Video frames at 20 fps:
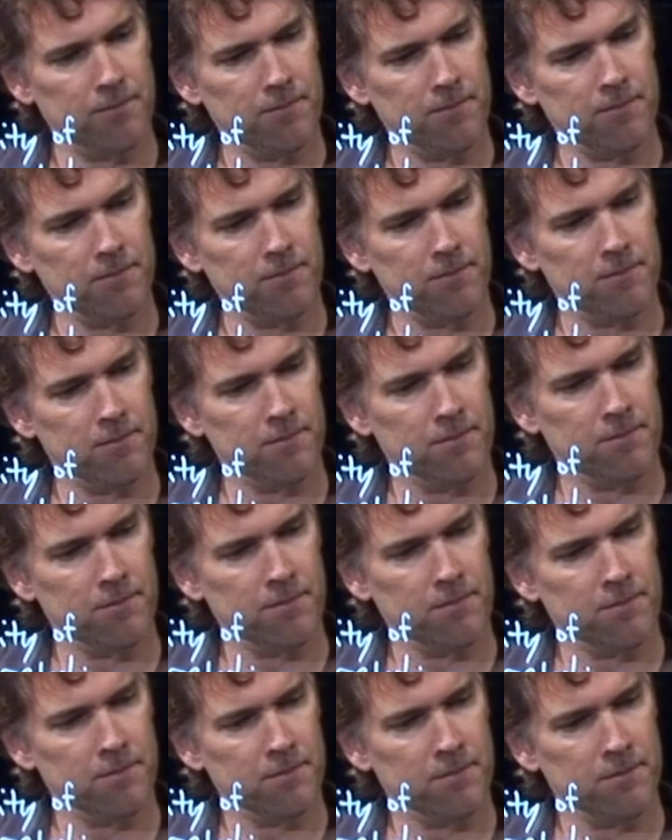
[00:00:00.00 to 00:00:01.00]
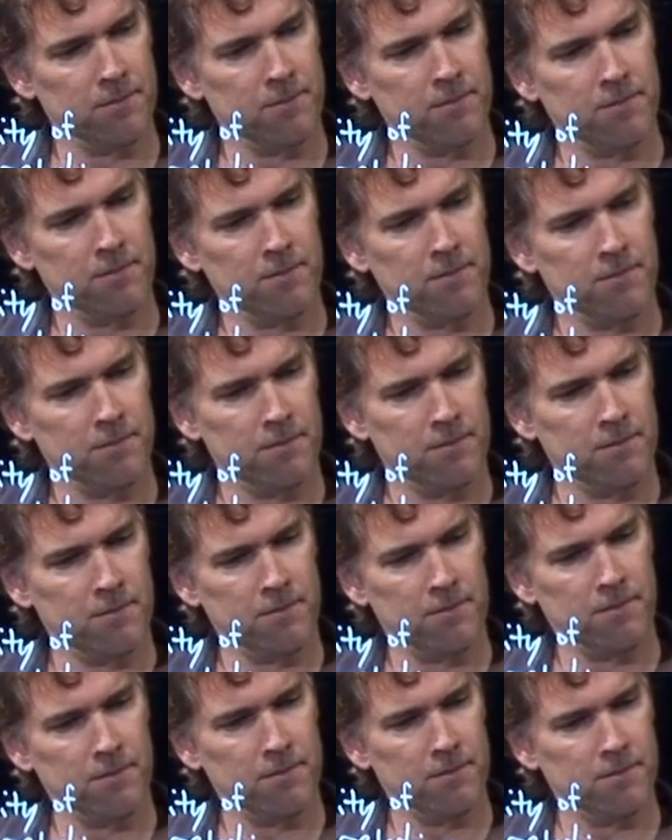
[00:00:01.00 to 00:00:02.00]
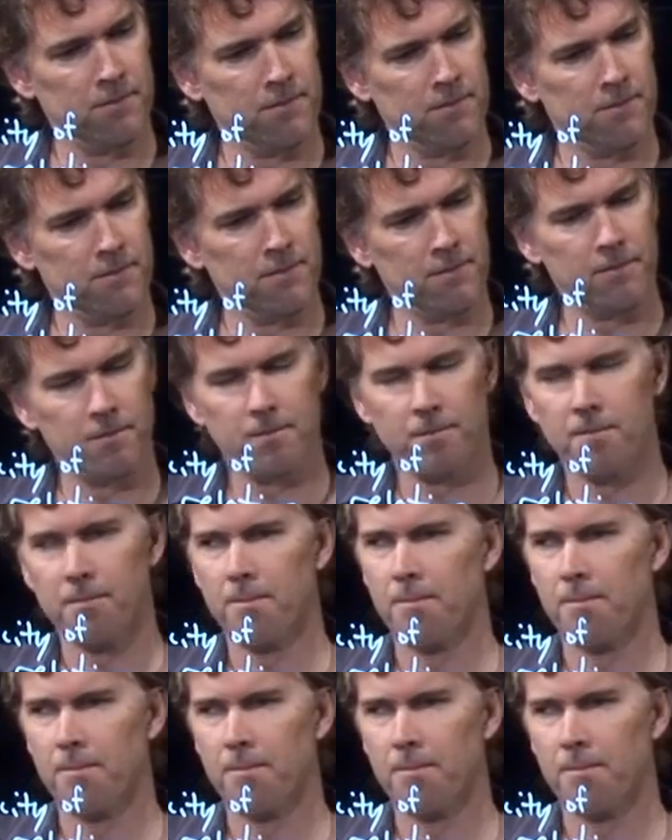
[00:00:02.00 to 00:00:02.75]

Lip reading: (no one is talking)